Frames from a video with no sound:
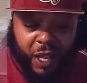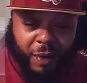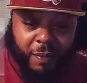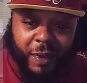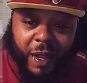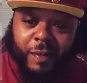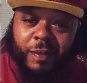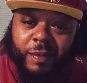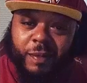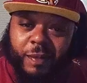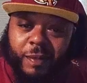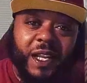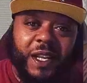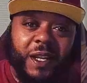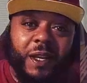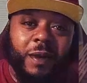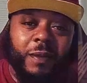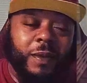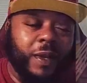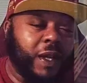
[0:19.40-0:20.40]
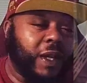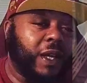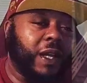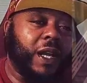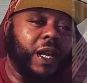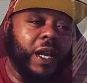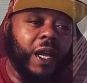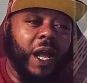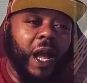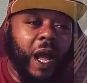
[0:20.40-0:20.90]
Alabama, stand up.
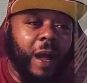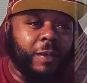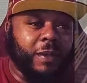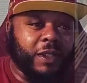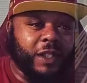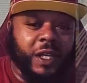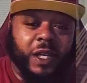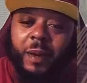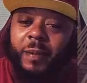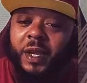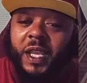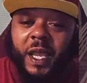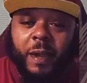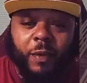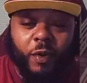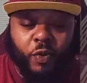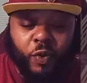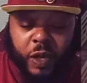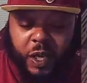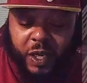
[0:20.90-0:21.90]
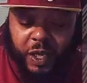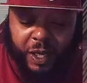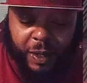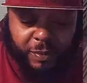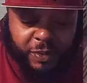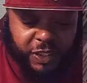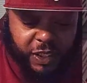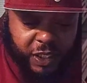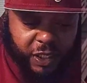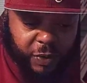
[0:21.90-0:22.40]
I'm going to tell you, I'm going to keep it quick, and I'm
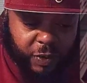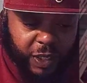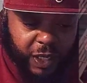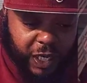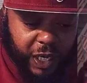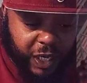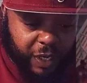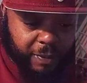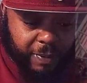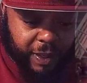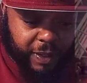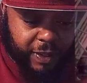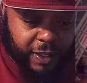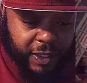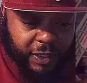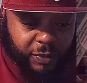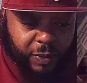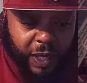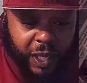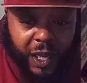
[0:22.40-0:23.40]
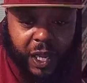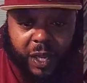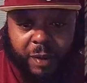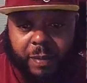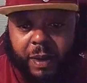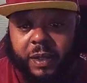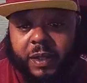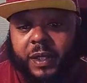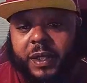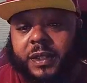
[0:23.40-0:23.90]
going to tell you what I like about this. What I like
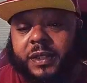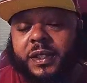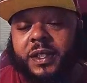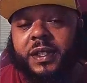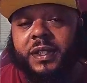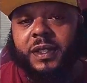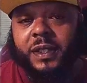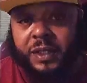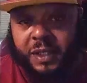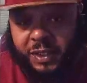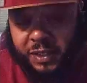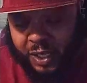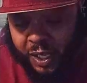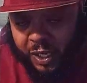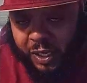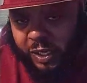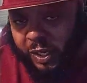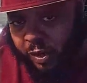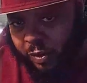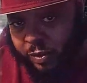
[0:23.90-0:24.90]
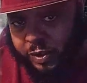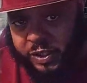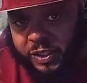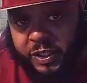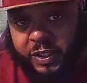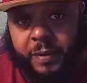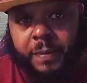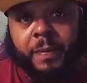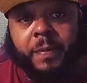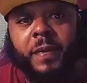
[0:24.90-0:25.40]
about this is the solidarity.